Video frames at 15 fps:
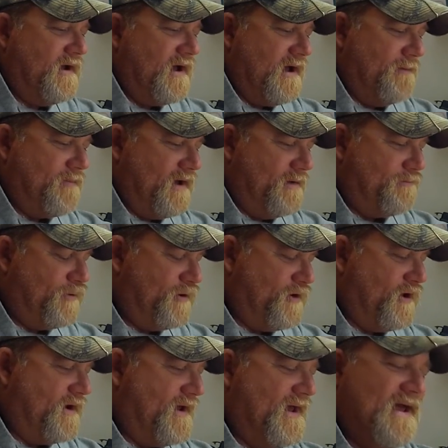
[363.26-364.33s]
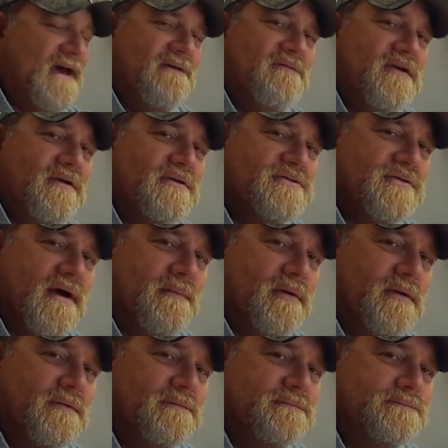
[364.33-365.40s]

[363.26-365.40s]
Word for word: I might put on a heavier treble.